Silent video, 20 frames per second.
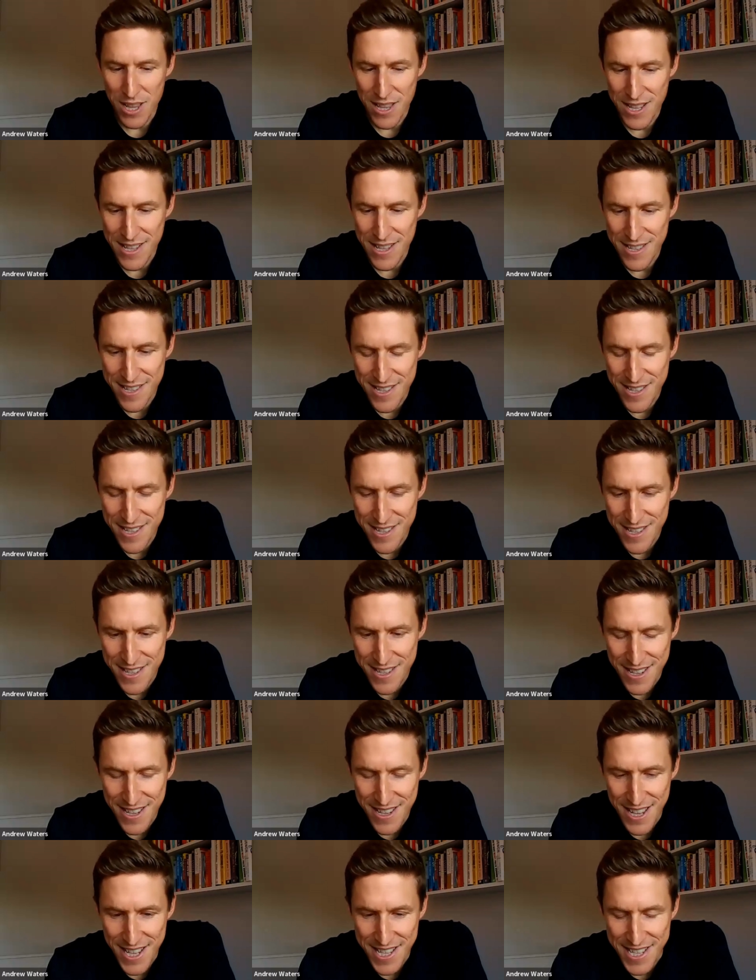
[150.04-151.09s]
Well,
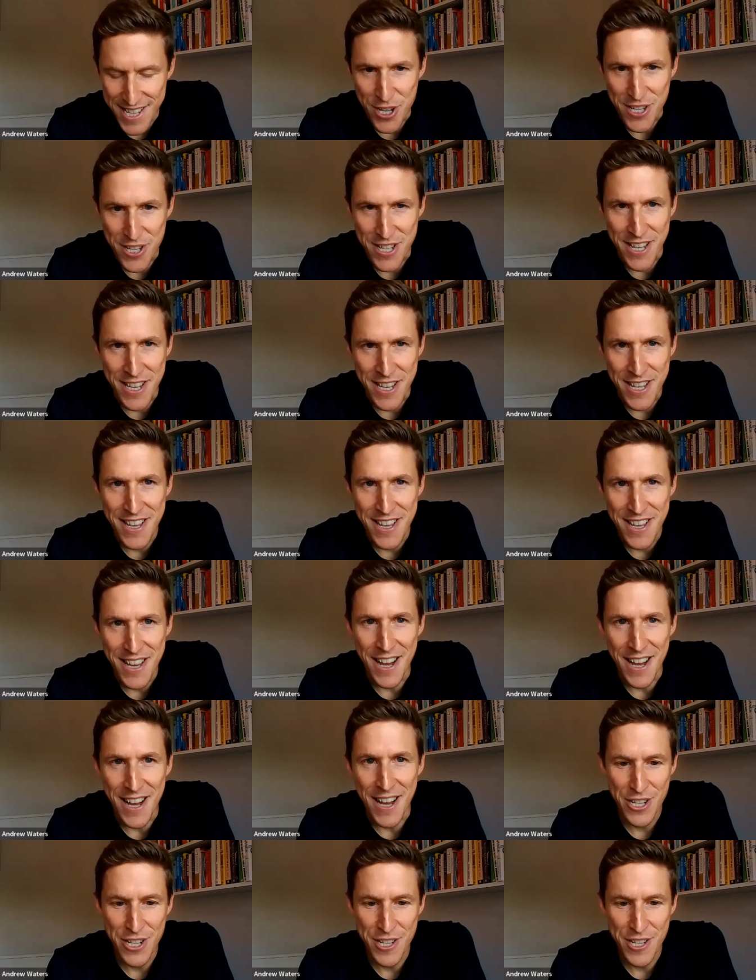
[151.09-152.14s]
it's interesting.
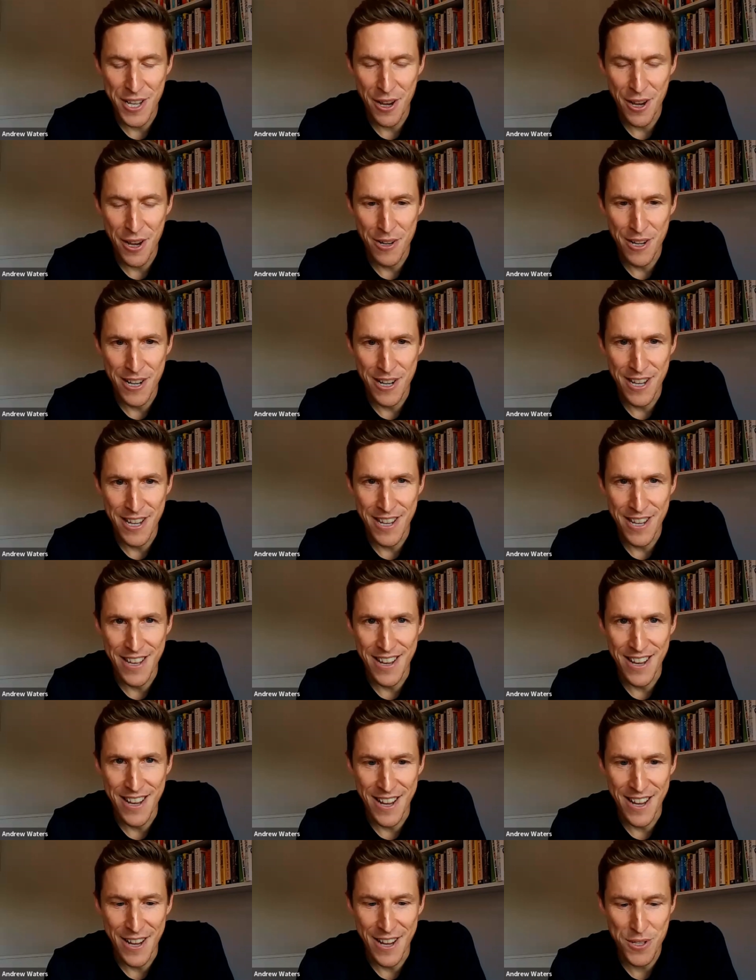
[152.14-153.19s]
Change is the
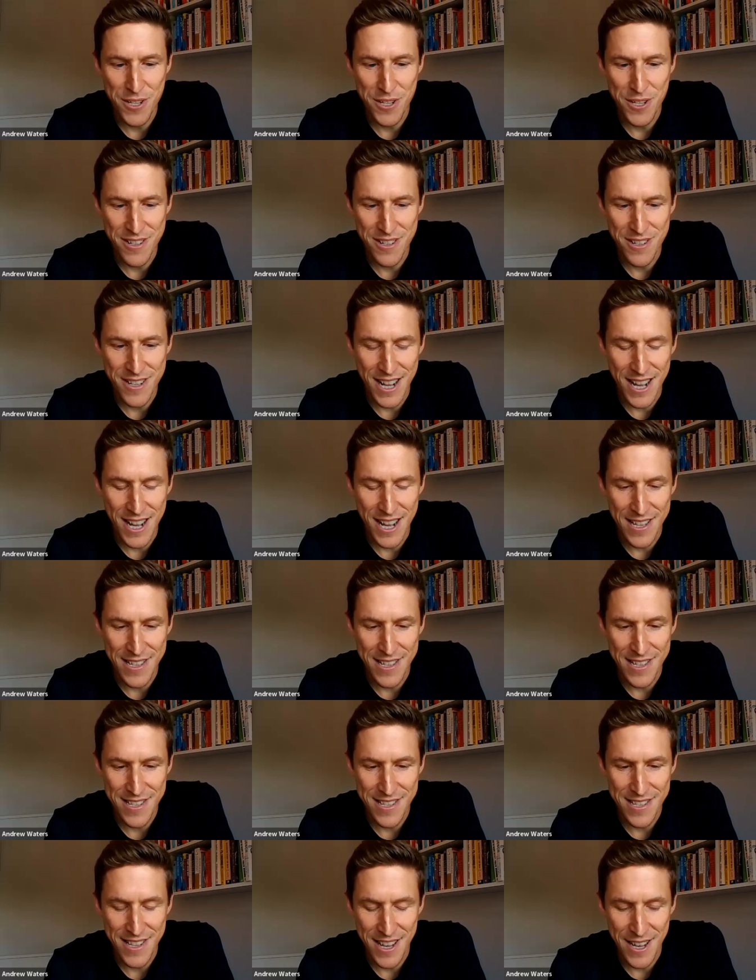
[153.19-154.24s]
only constant,
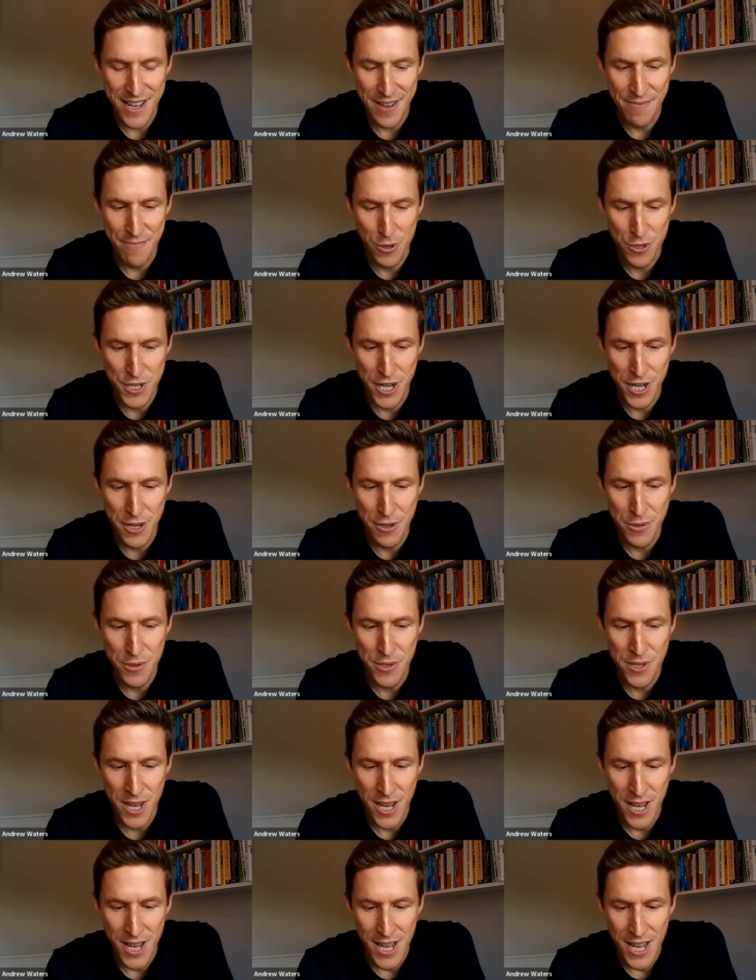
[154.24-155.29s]
as everyone
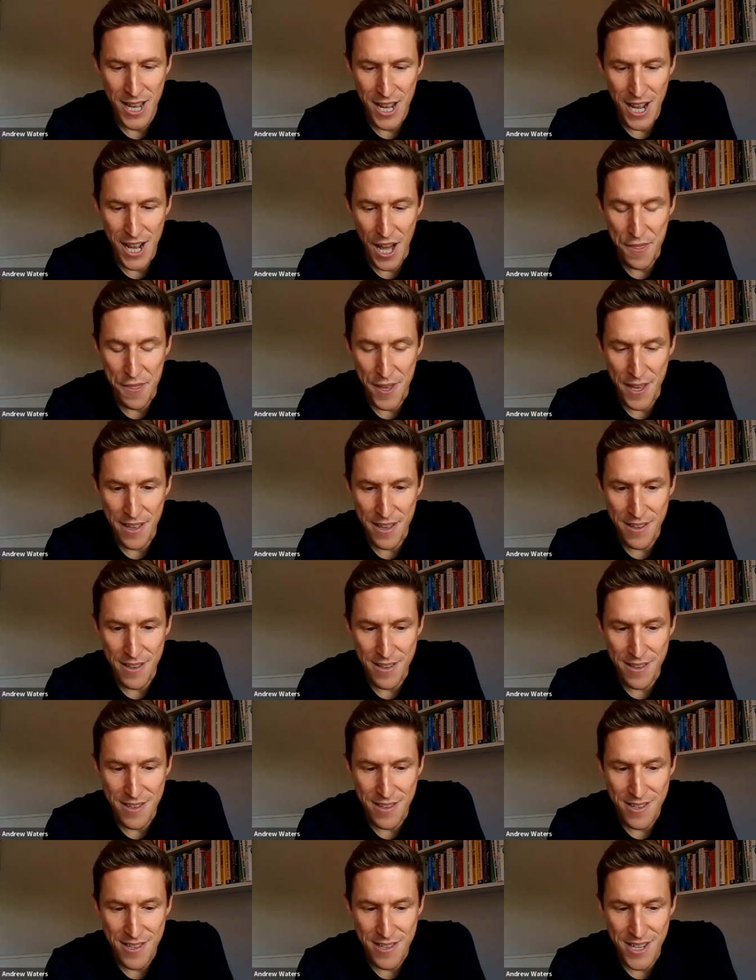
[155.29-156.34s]
knows. I think
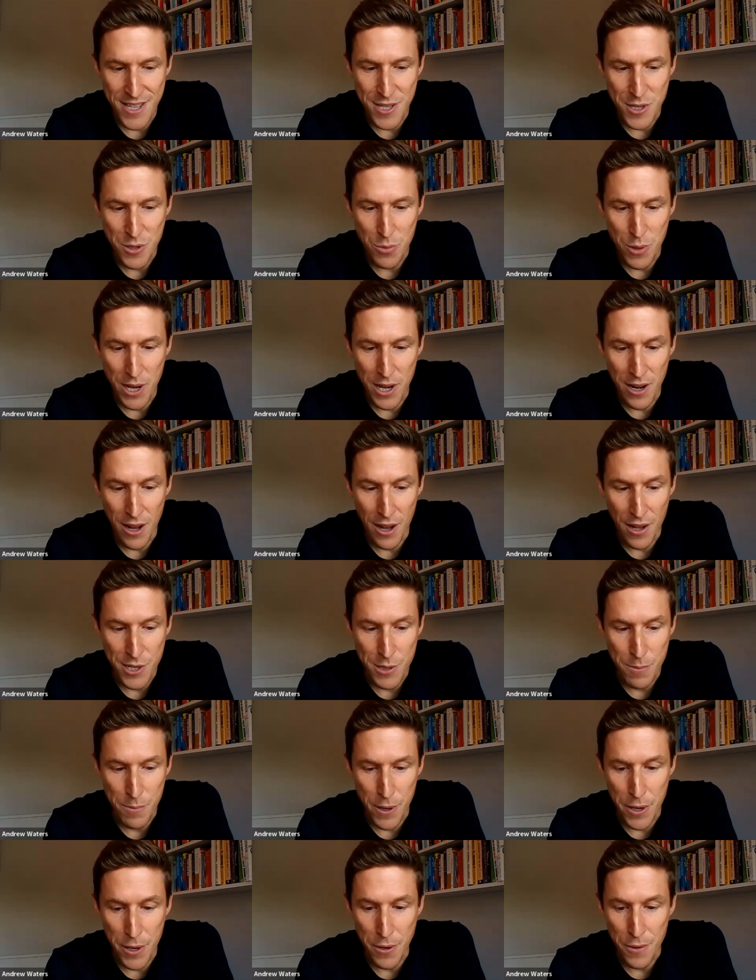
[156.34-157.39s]
since we
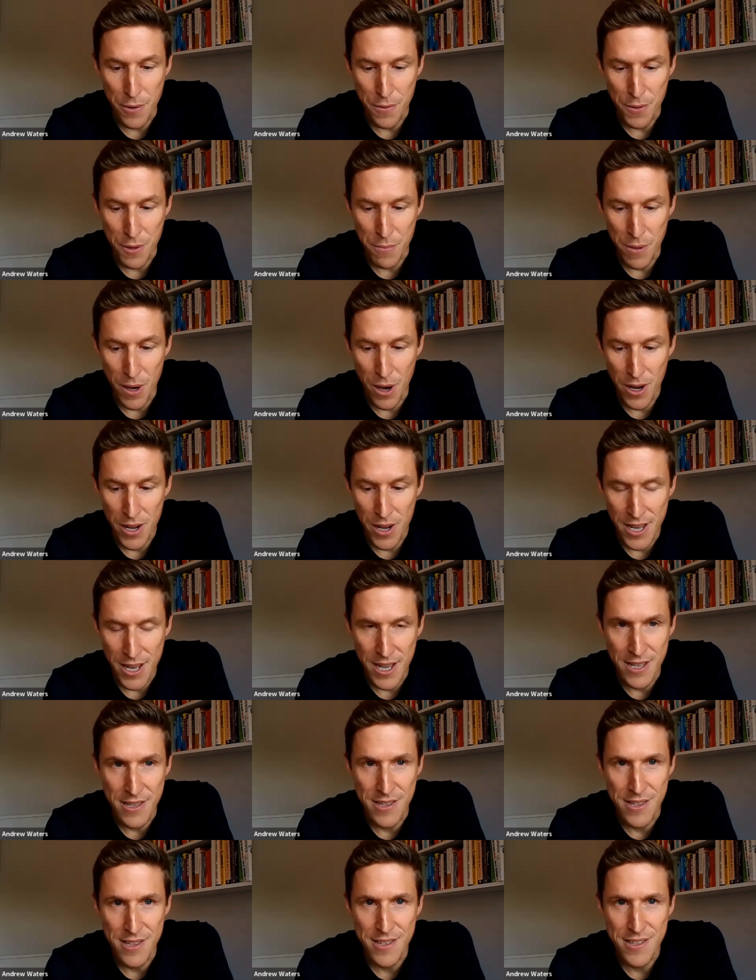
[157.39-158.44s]
last spoke, the
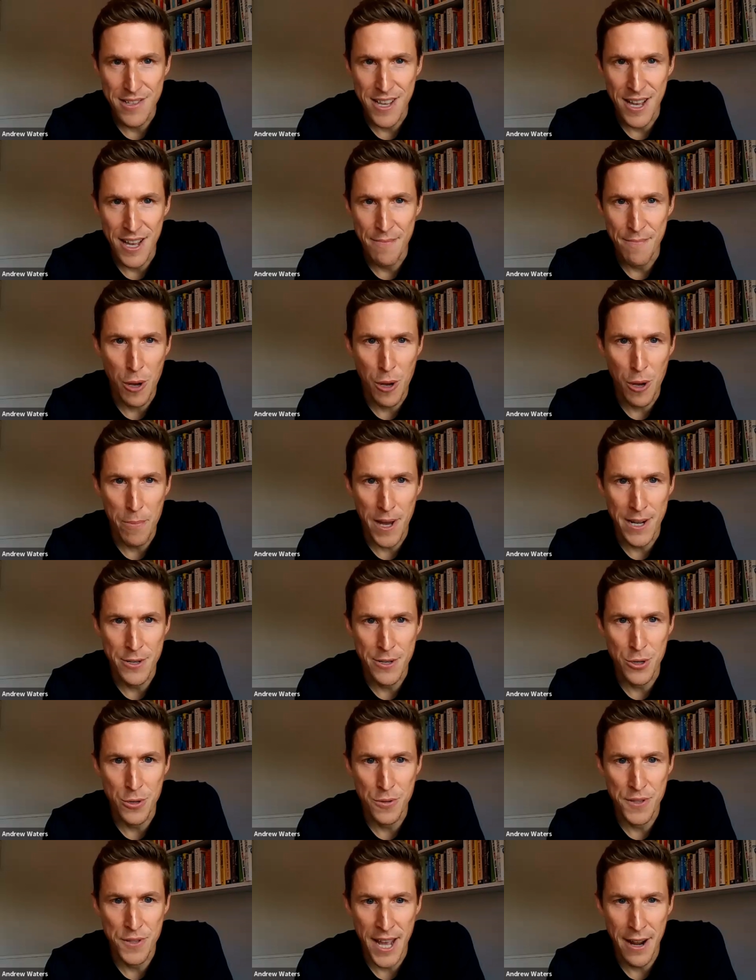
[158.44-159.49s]
market has gone up
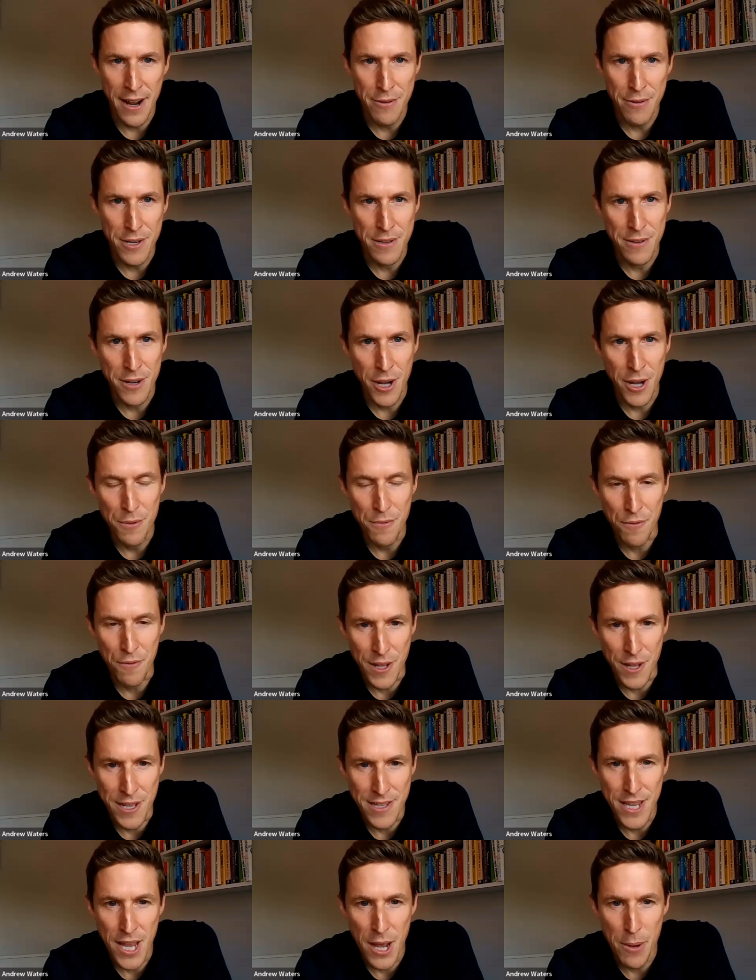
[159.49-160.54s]
and gone down and
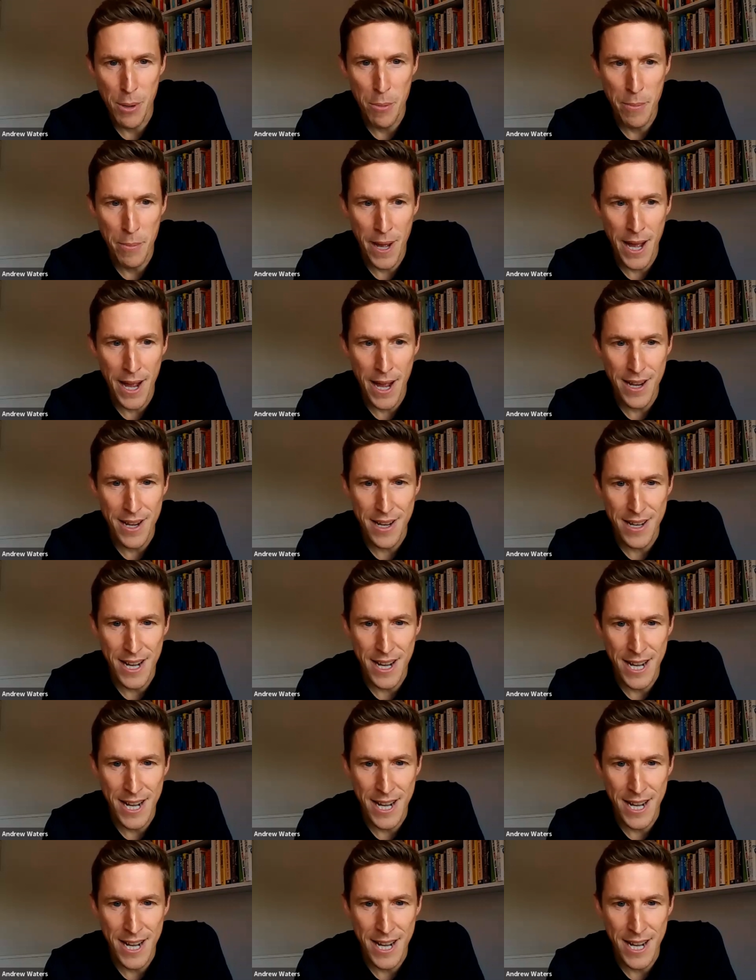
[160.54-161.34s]
hopefully is coming back.